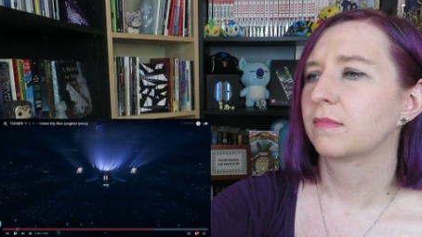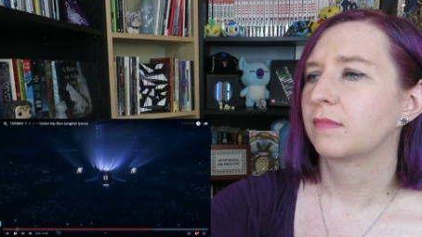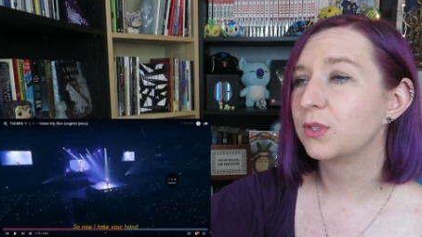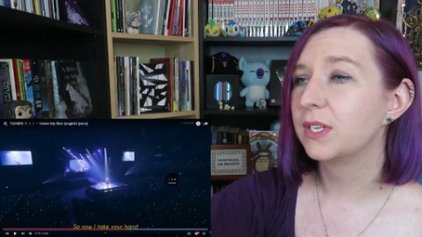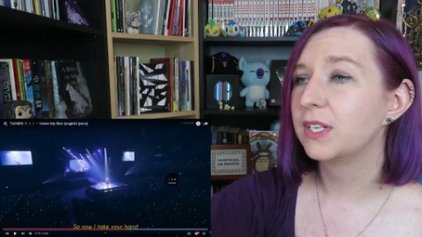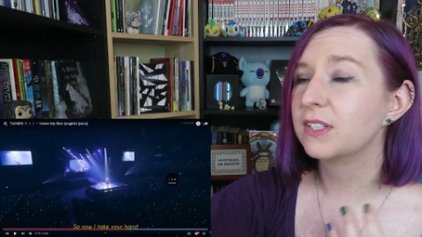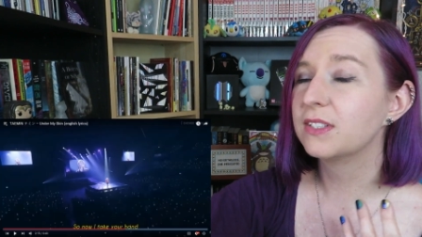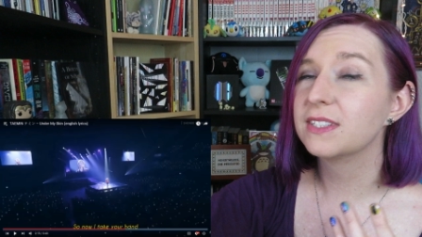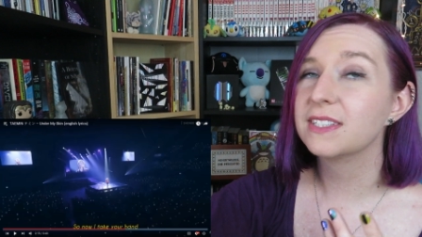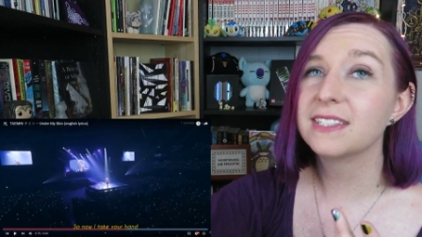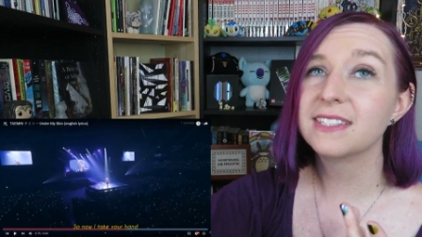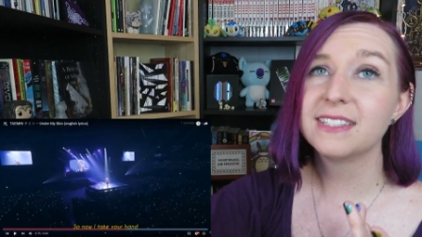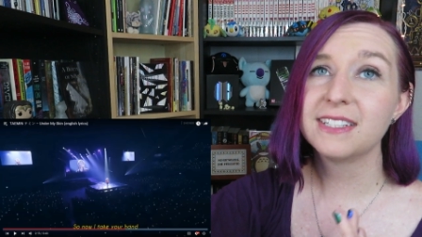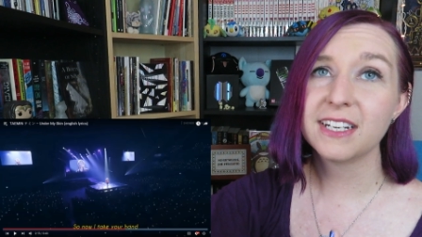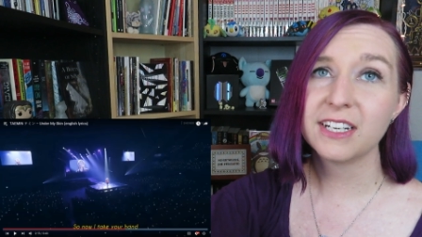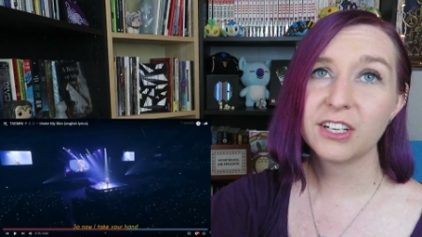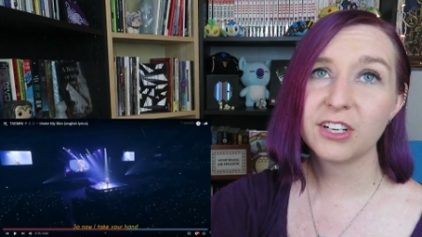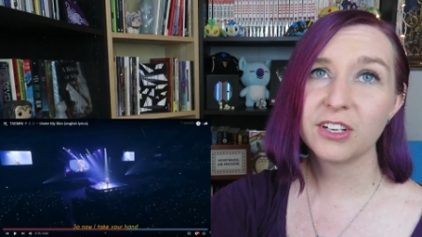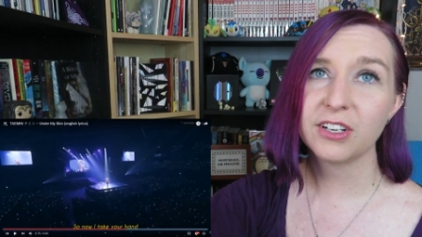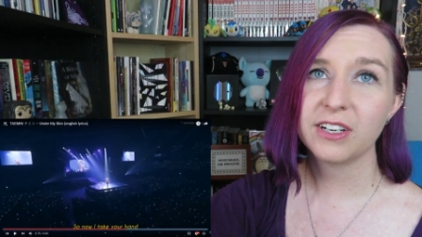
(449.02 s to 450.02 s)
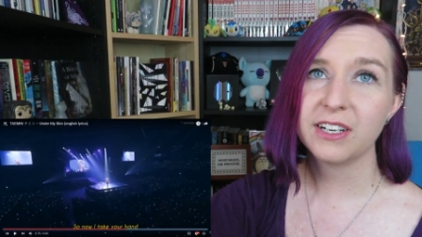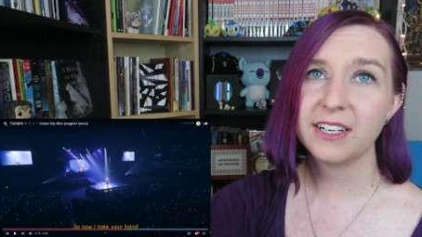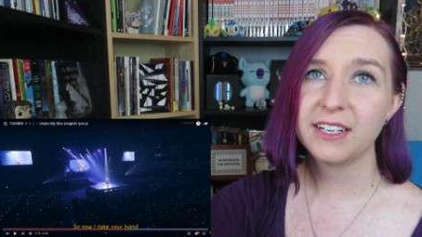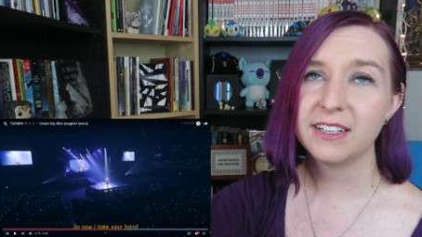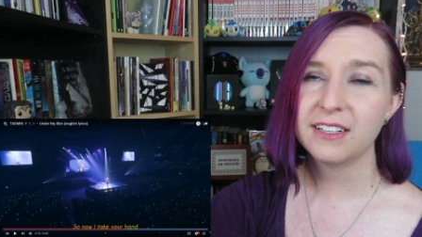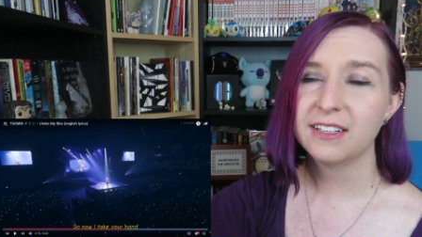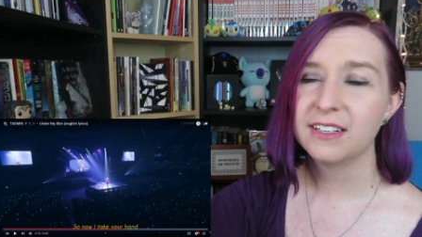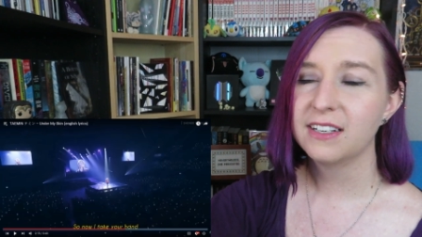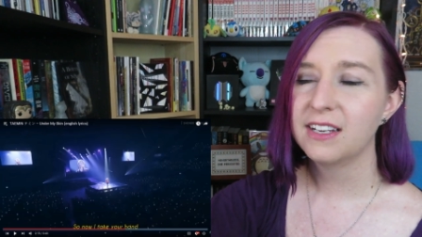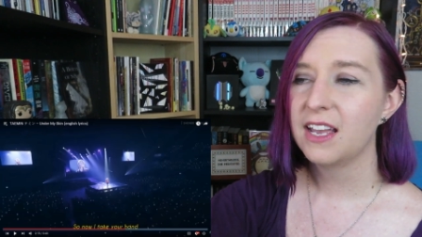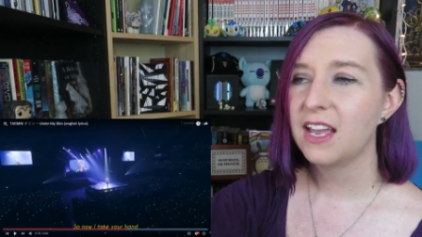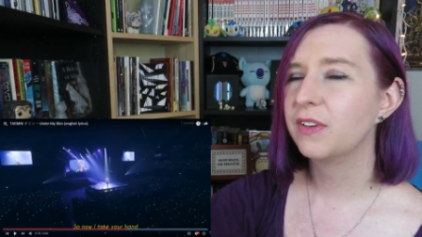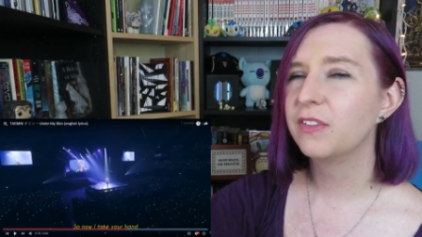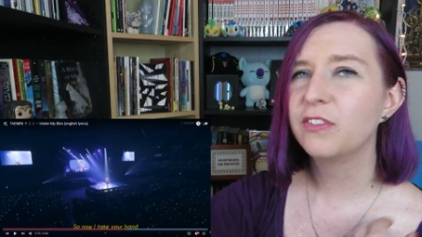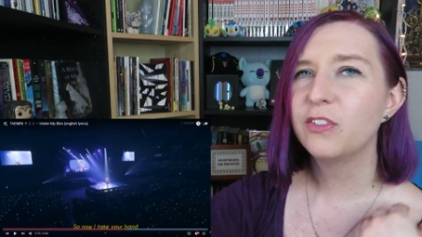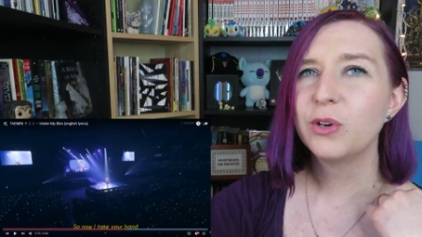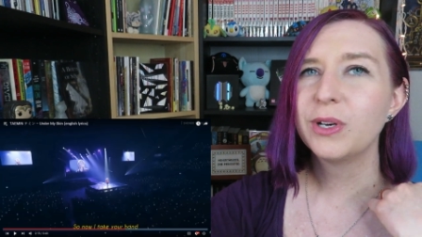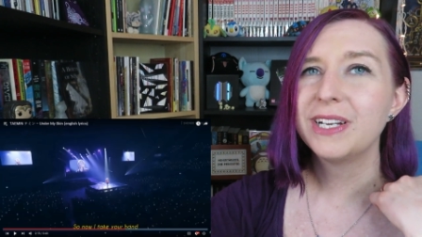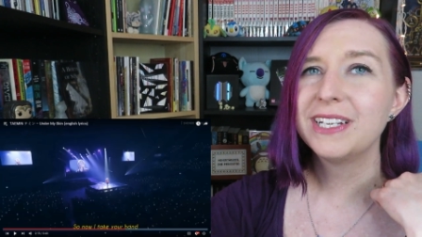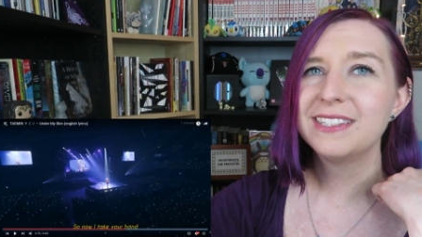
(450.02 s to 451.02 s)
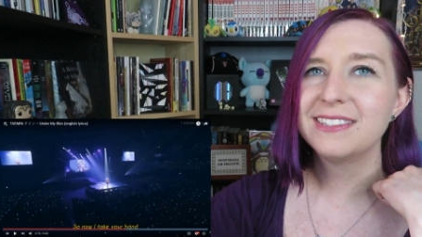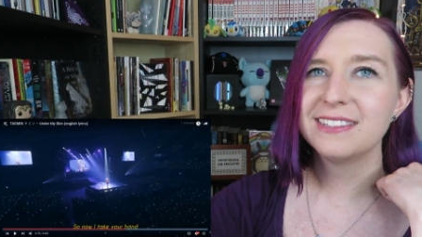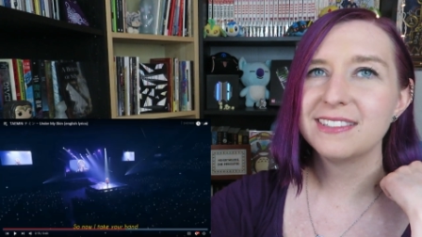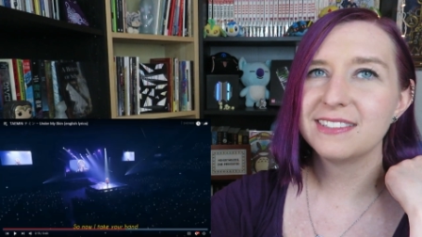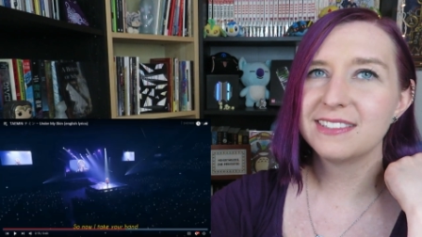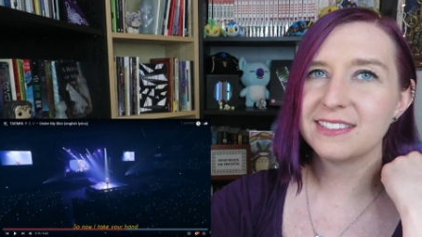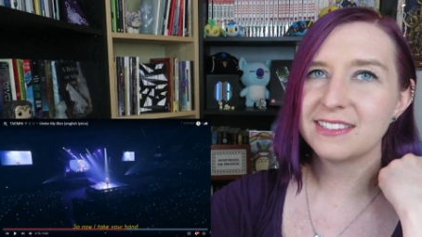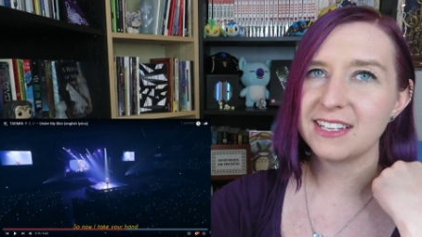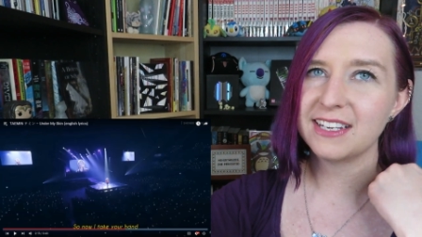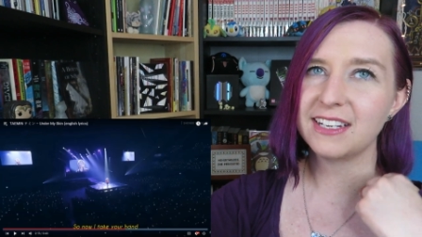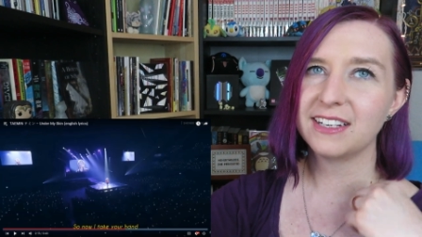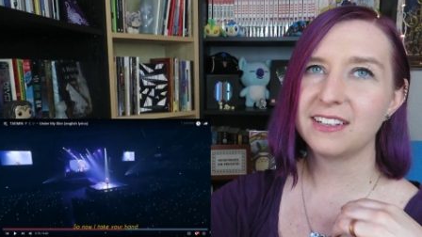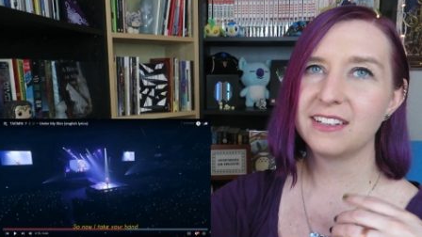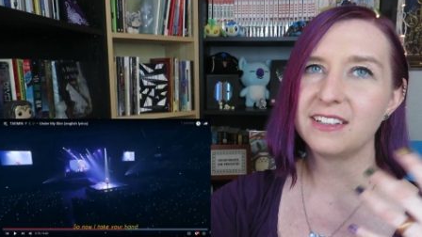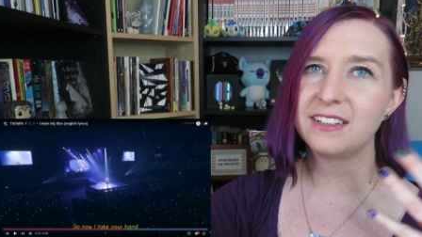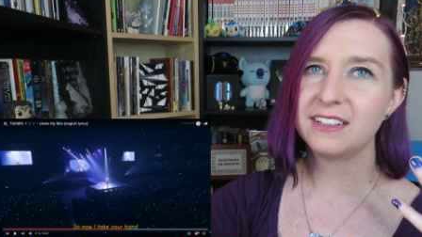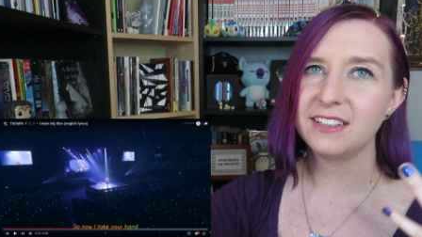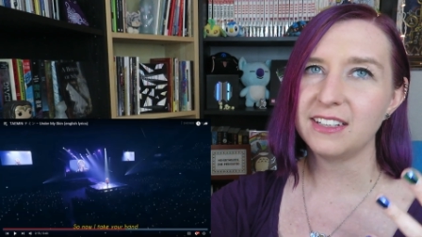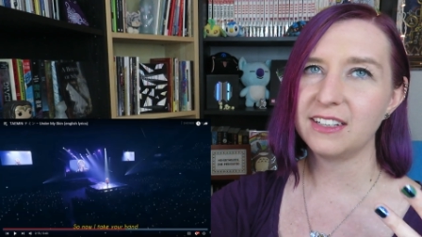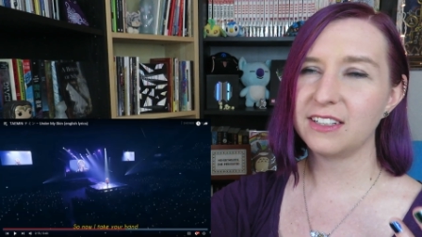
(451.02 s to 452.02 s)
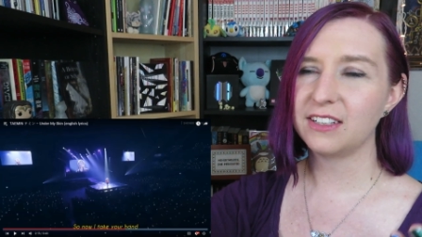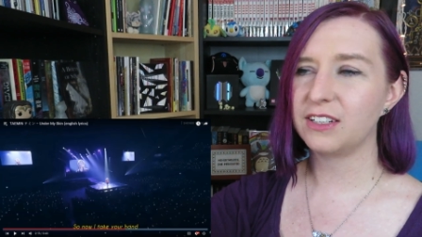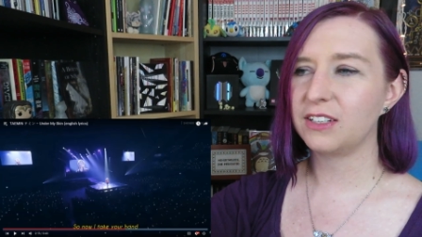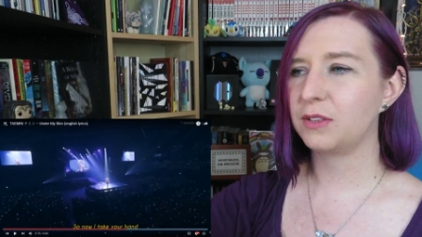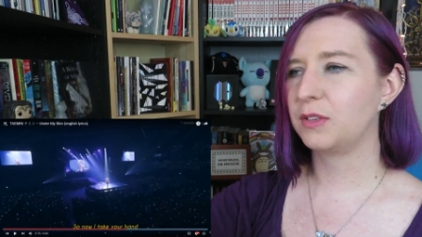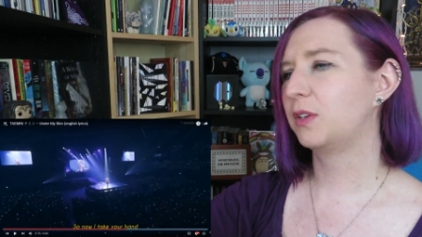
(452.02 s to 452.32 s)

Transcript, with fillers: So here's a snickering. The voices that are there,